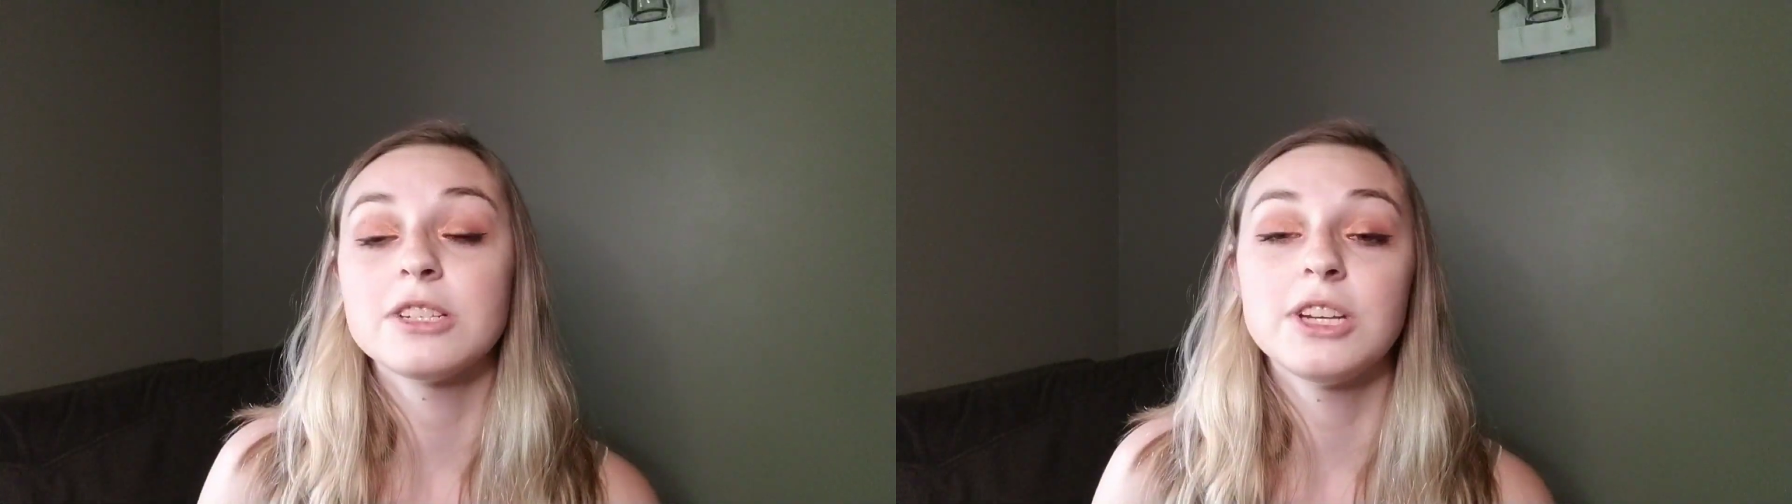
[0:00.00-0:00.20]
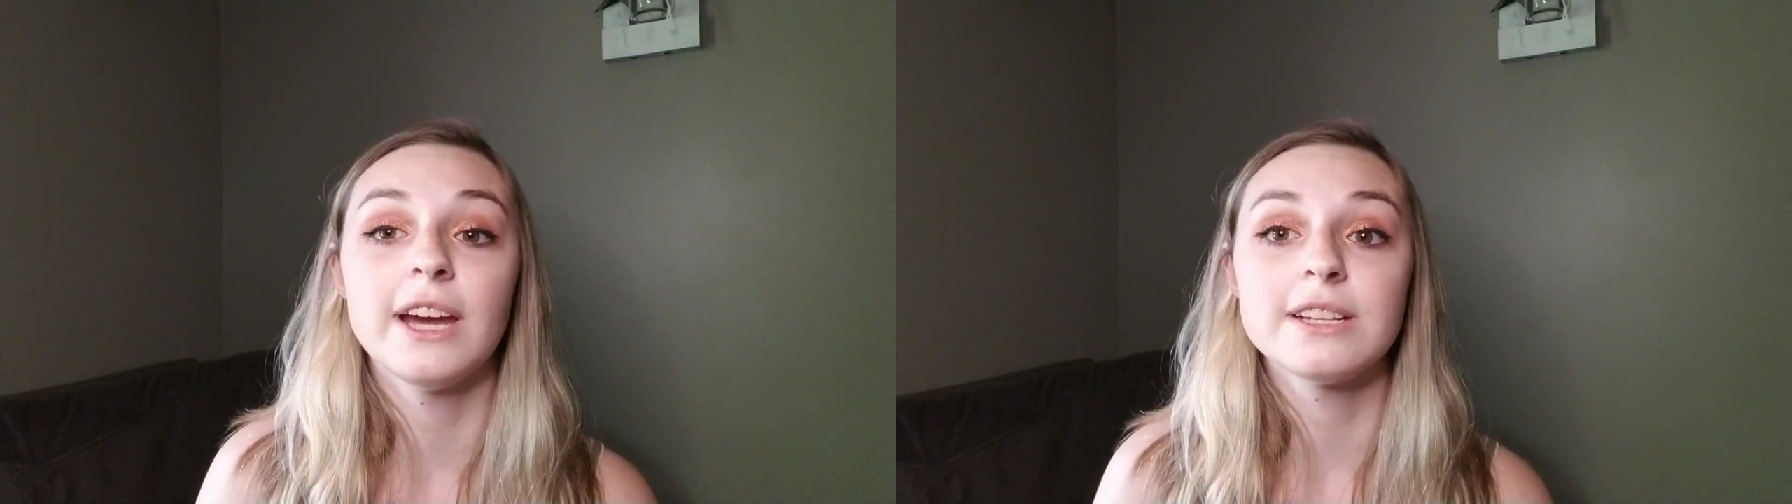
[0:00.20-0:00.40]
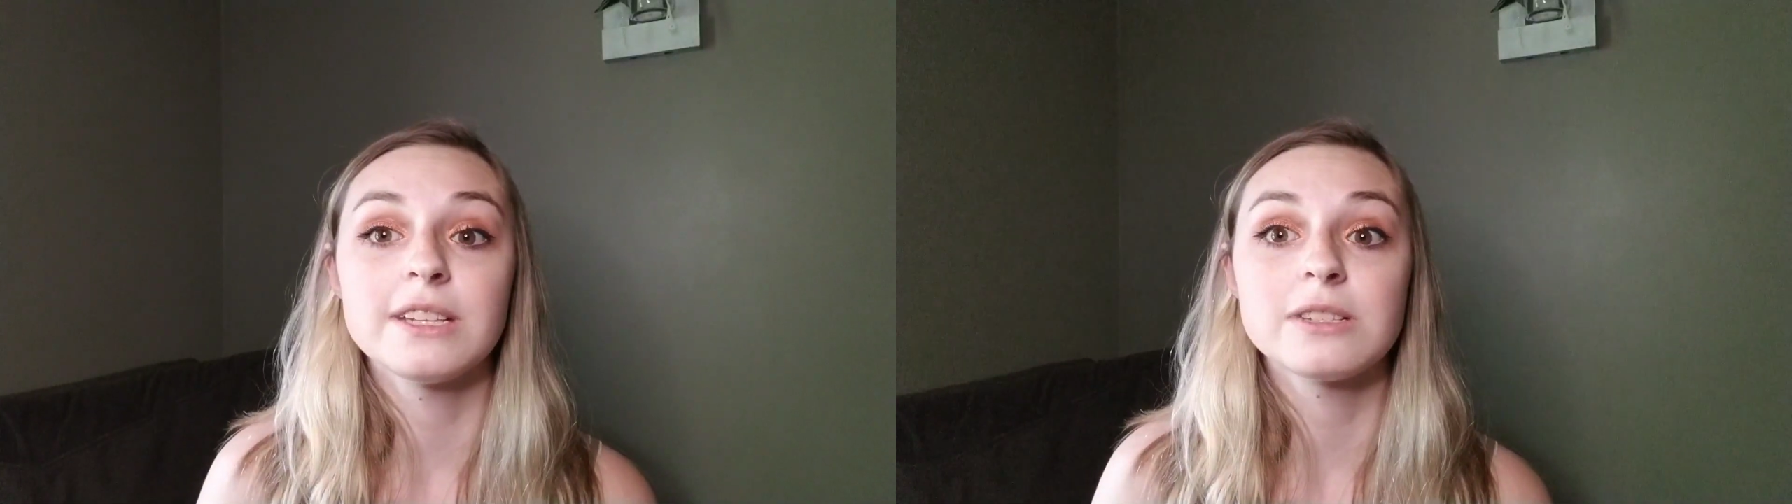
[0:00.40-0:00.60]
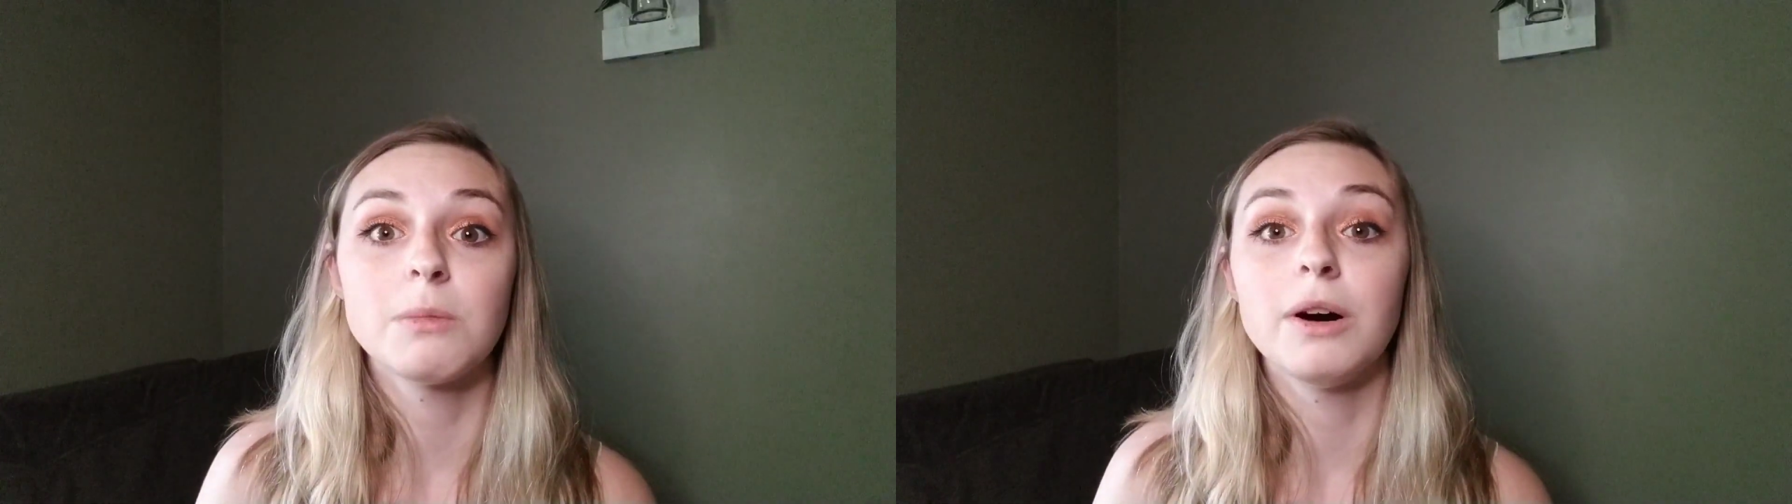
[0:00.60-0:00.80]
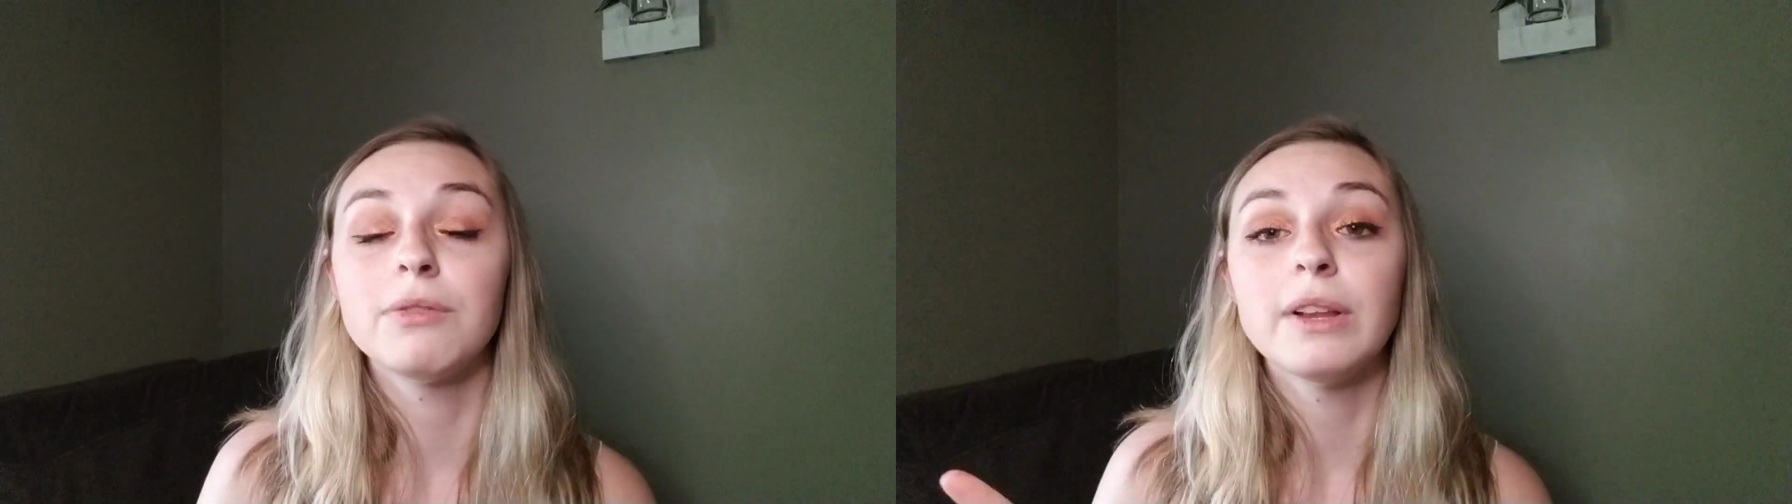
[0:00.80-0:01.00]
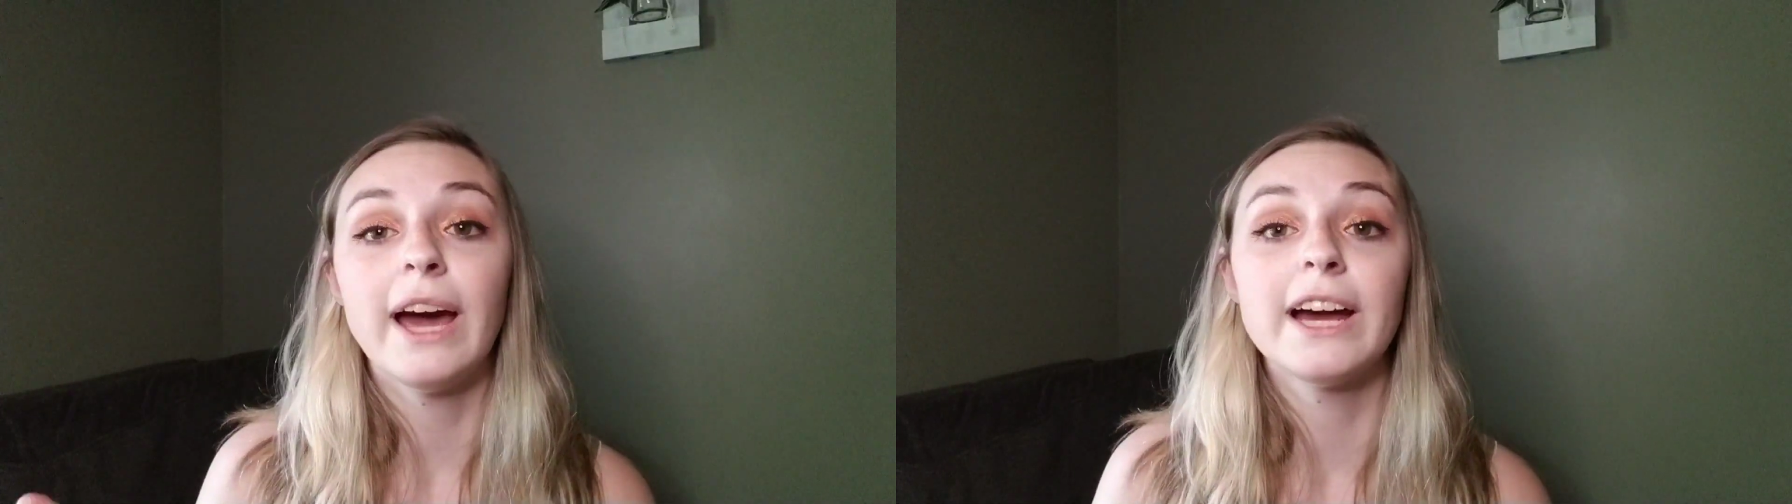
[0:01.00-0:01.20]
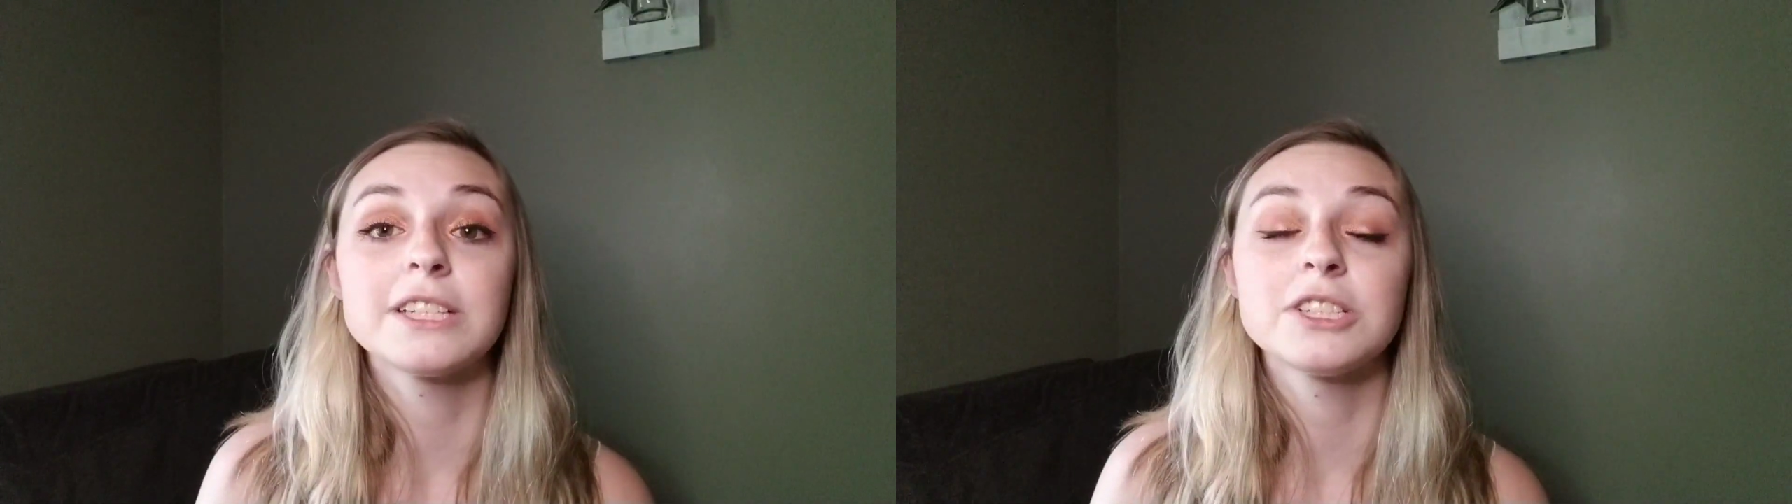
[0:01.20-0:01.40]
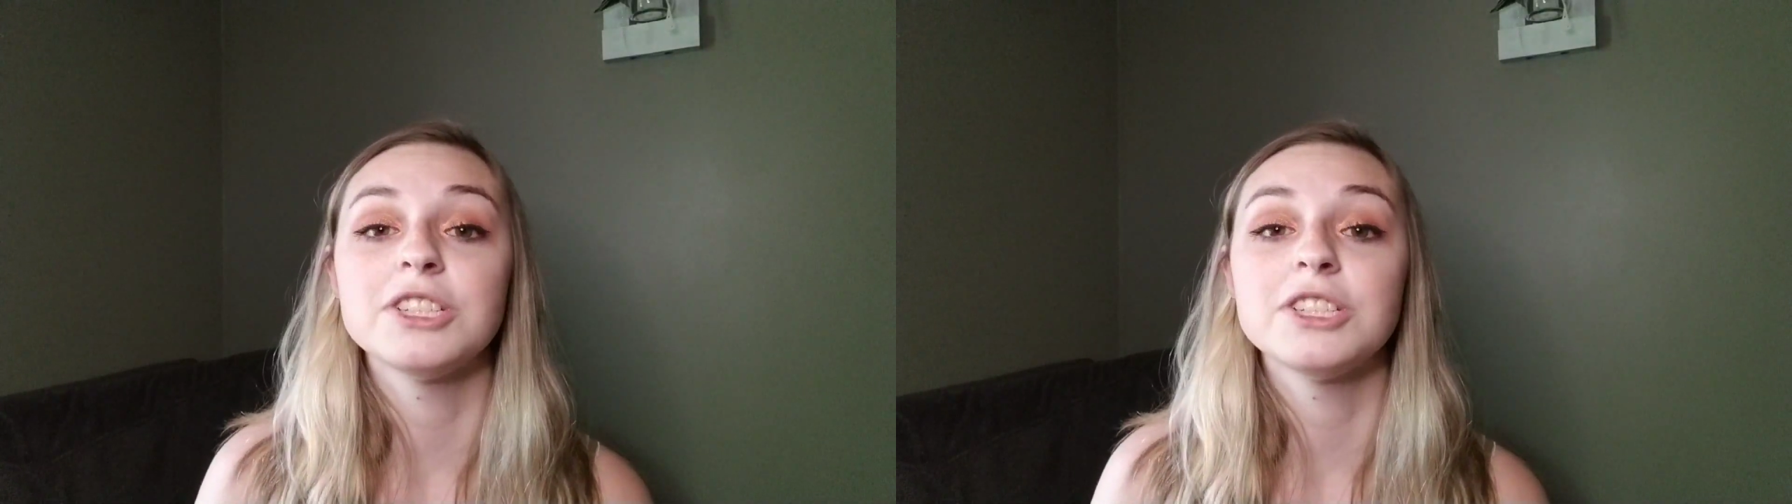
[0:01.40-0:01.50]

She has a small flask,